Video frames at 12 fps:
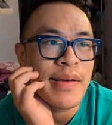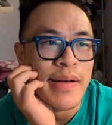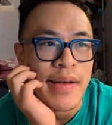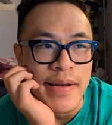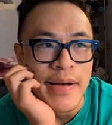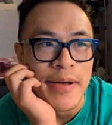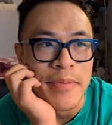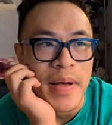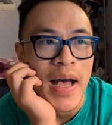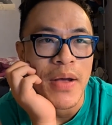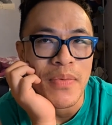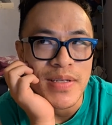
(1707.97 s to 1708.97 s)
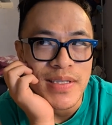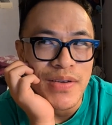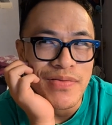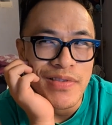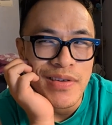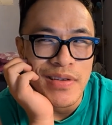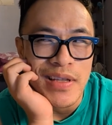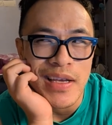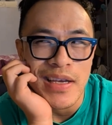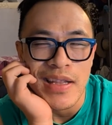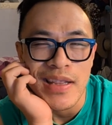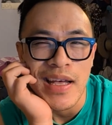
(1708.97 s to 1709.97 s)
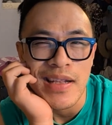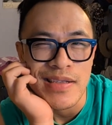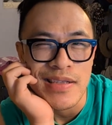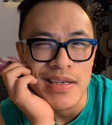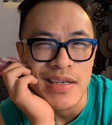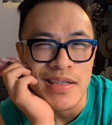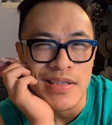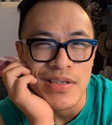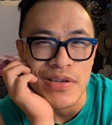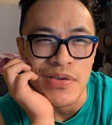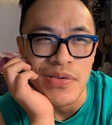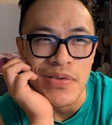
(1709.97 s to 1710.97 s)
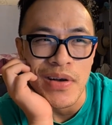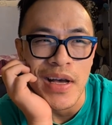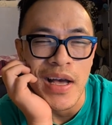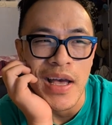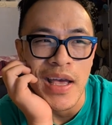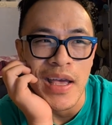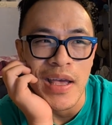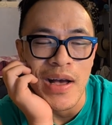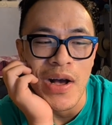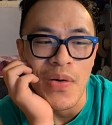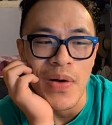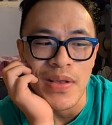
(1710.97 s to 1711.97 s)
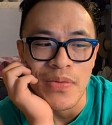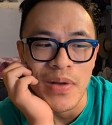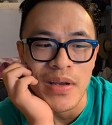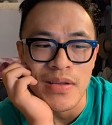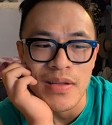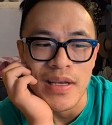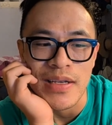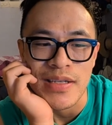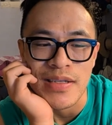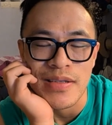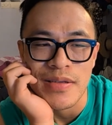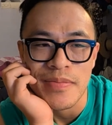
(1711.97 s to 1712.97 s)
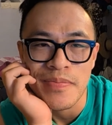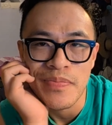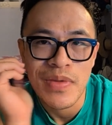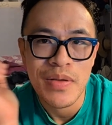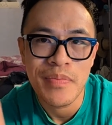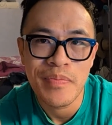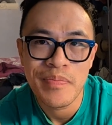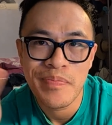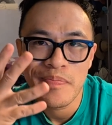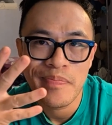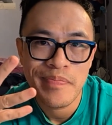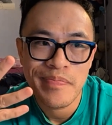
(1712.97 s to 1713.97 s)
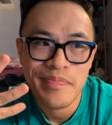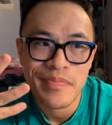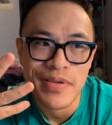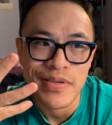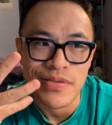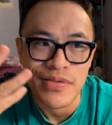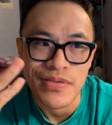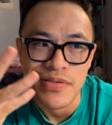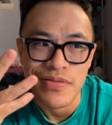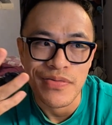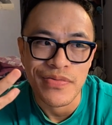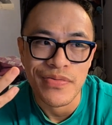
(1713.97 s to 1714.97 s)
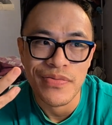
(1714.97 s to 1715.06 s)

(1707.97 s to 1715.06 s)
I was never like in that scene, so I always wanted to like just preserve